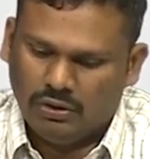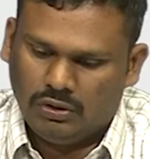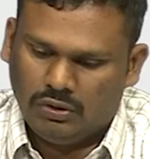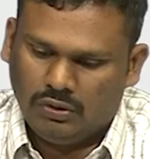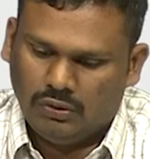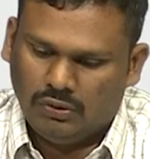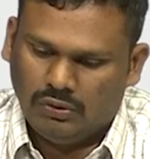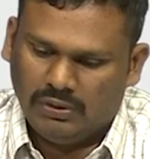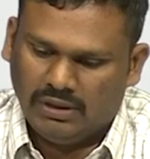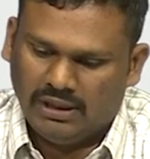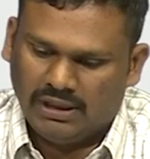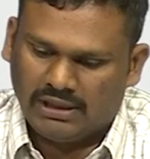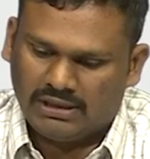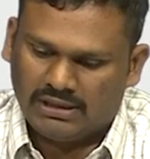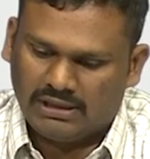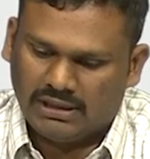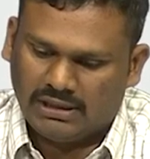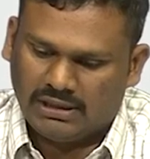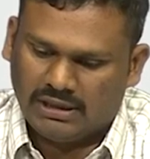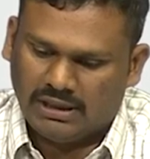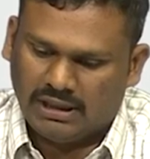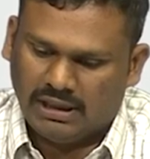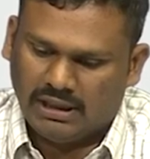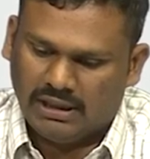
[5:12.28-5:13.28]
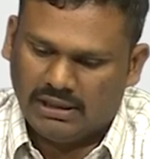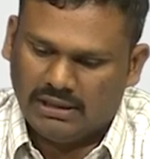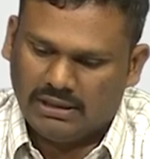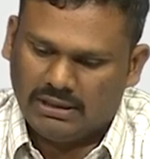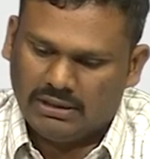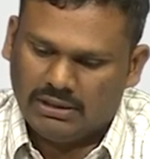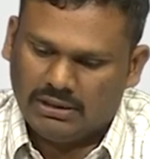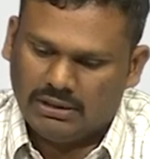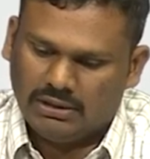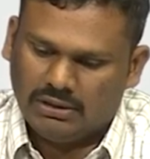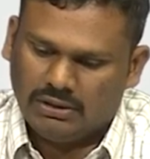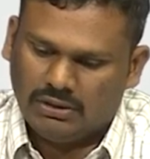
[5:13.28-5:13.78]
to etc.
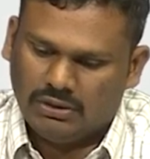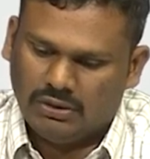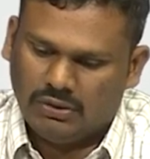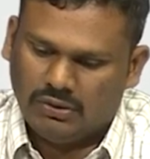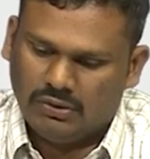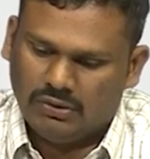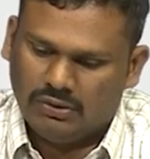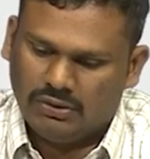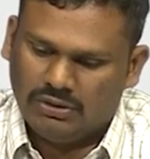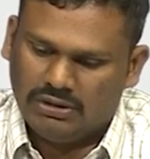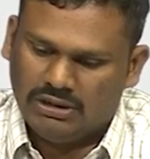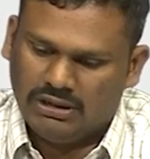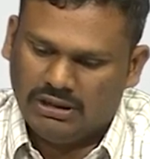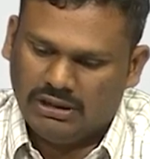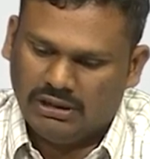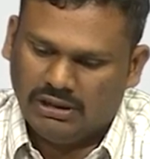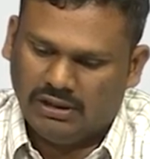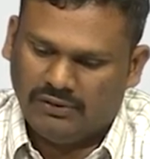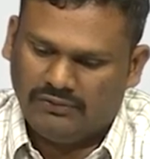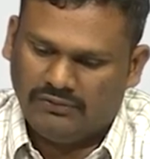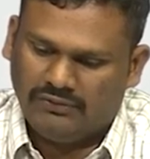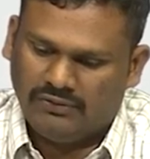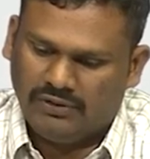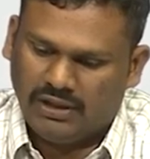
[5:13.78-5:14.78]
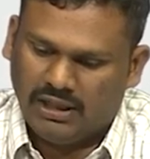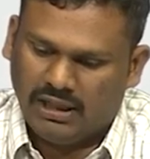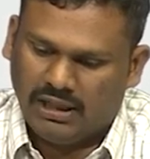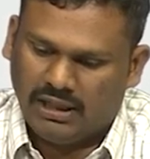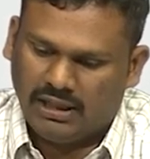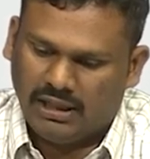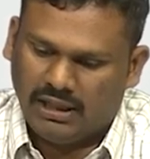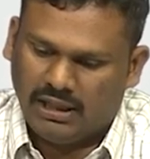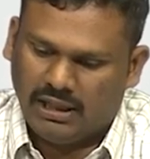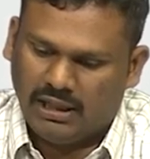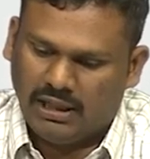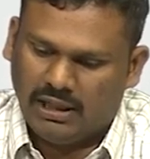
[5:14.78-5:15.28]
to G of
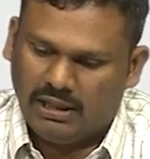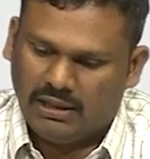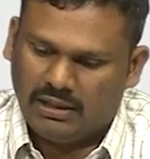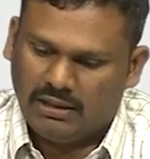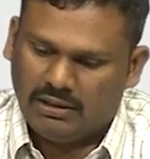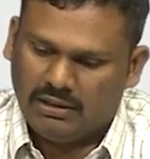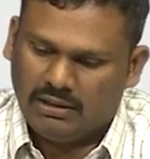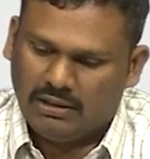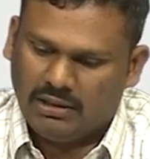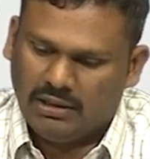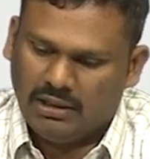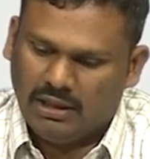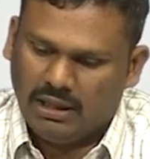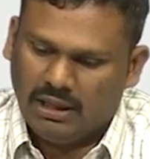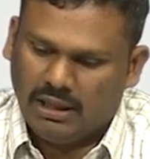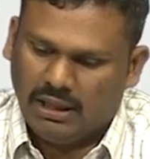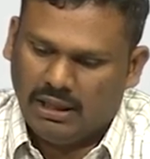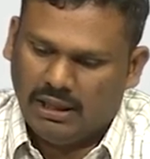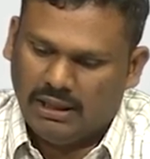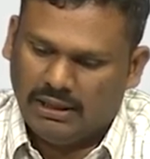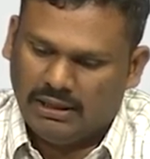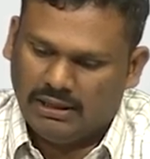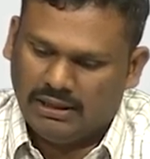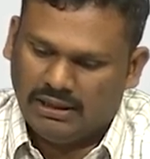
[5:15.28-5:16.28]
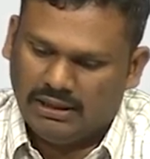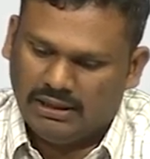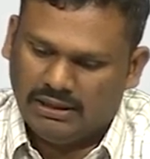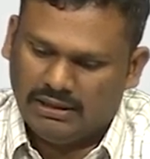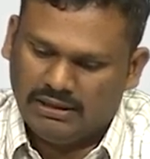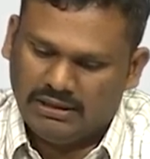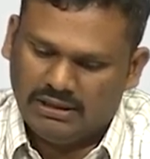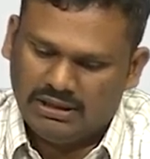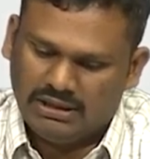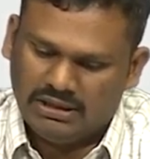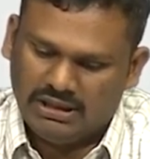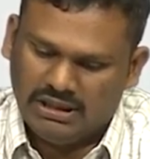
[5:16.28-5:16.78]
AK, and then
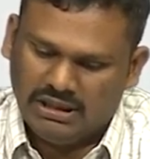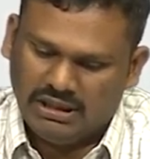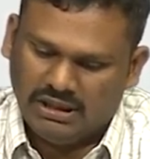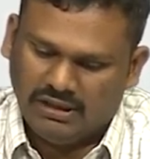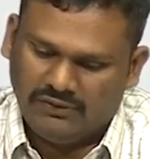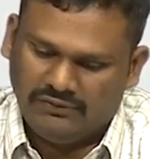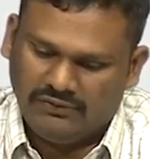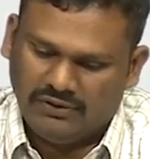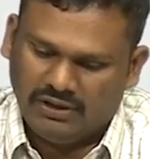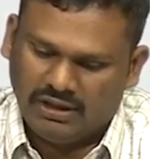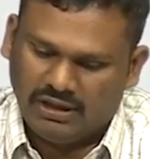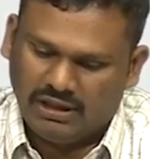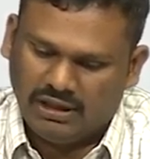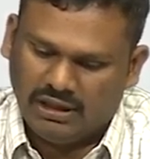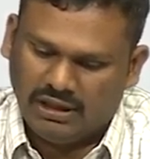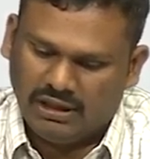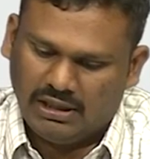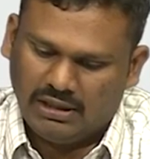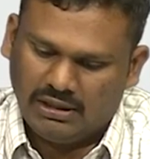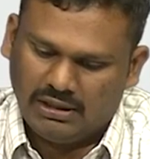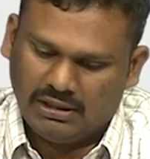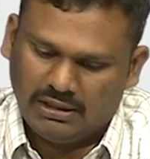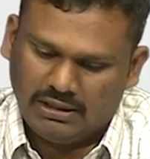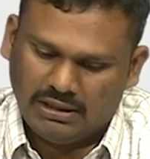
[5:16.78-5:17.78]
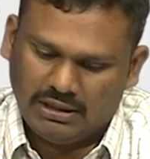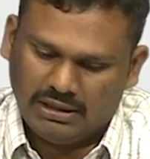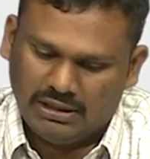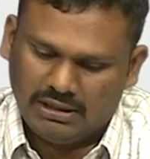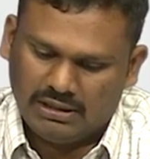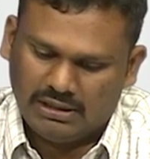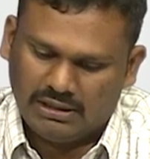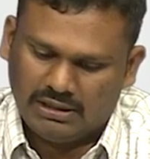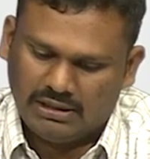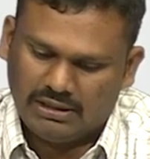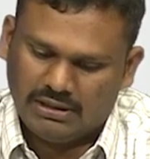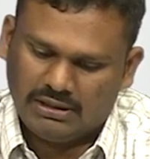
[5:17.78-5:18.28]
this G of AK
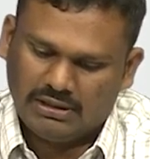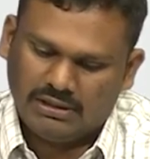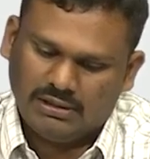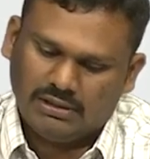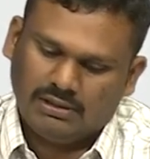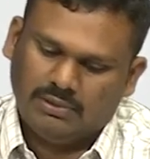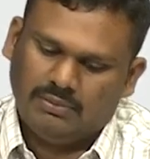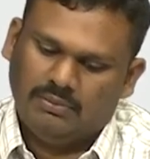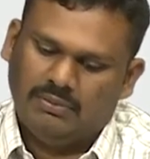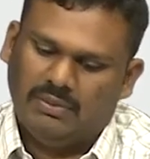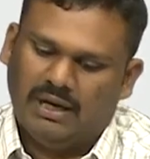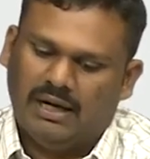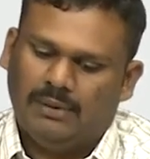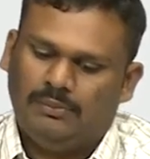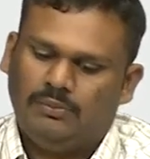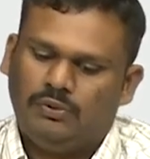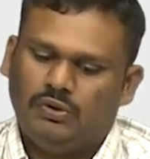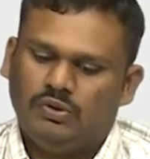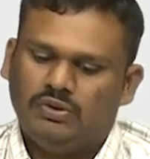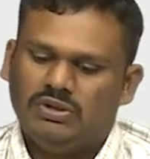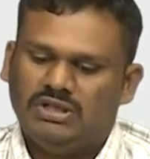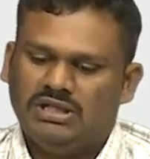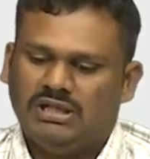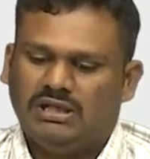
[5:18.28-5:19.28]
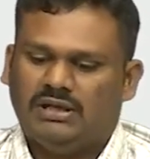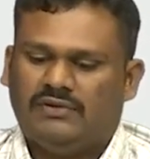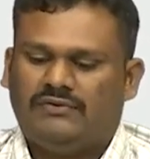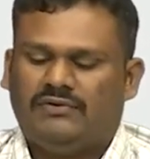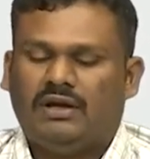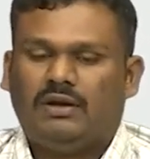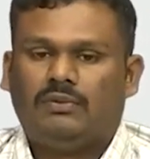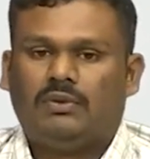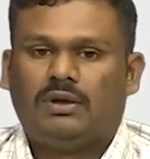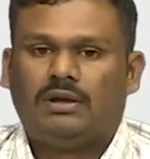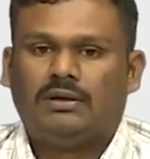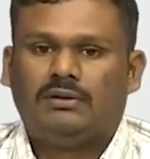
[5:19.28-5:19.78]
is mapped to G of
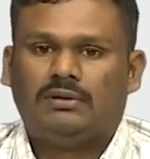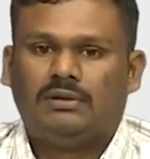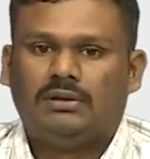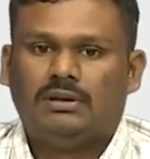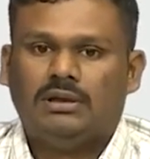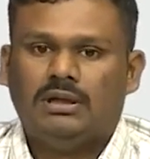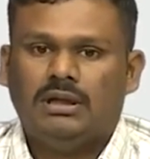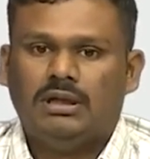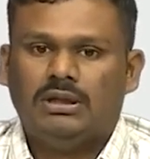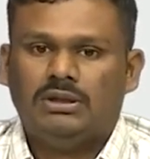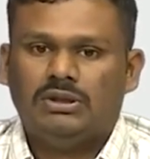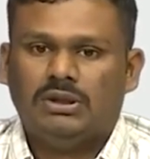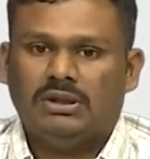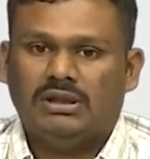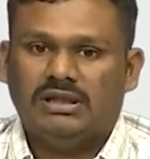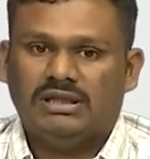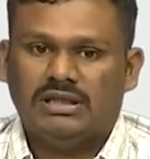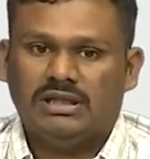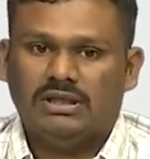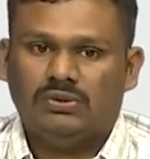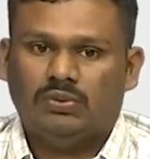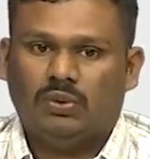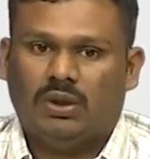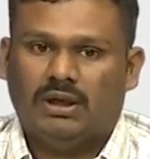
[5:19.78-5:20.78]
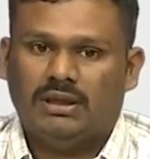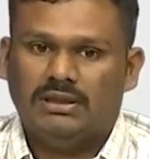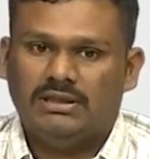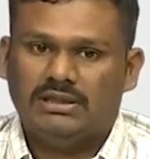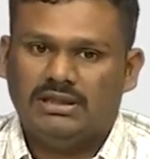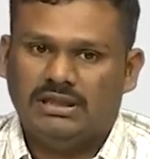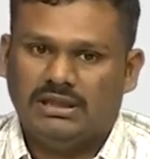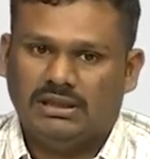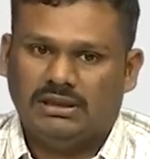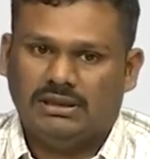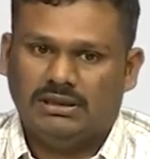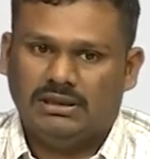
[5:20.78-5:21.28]
A1. So, this is what
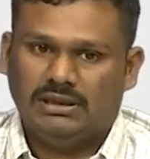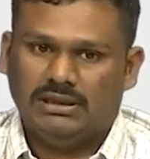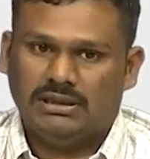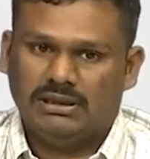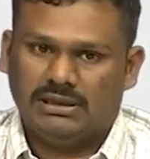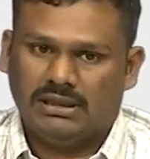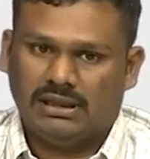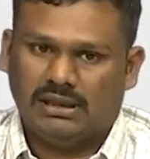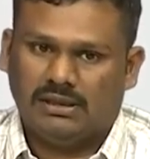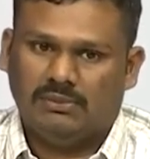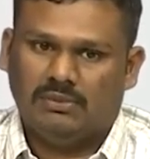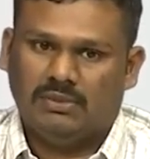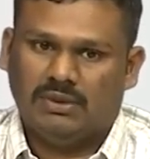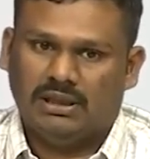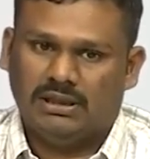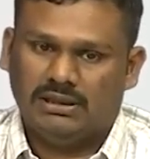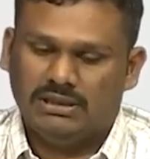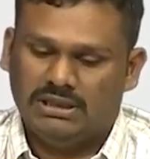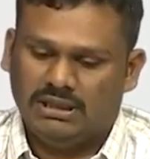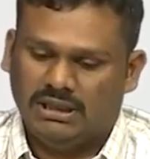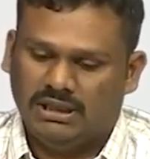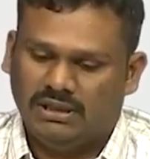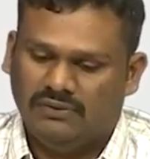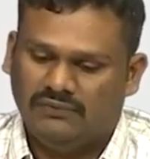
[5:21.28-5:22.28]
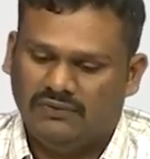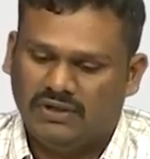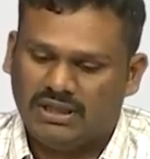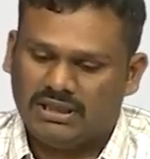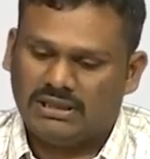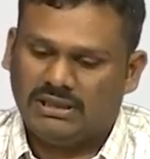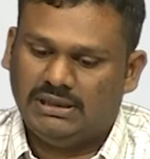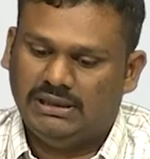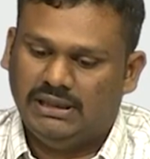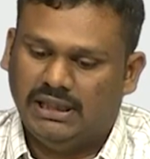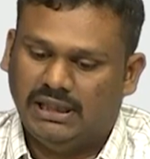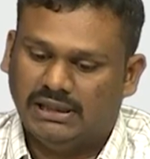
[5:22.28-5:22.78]
G sigma G
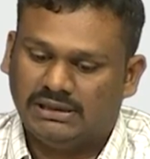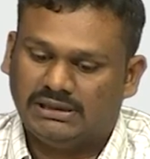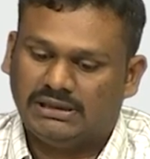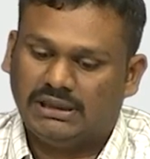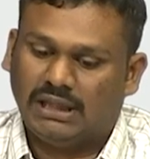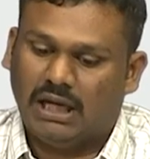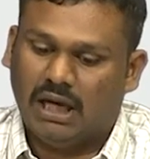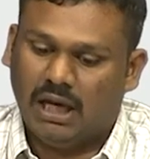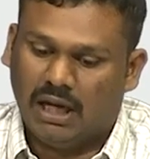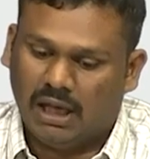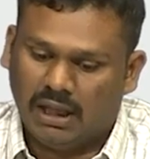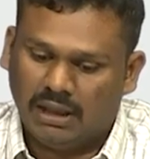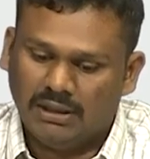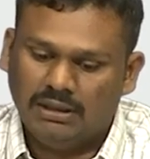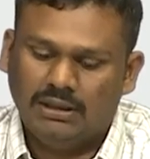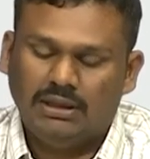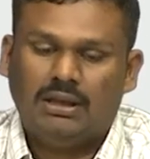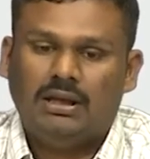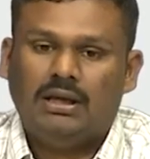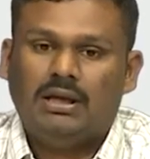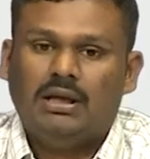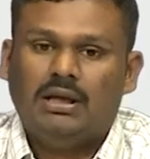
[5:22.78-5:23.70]
inverse does on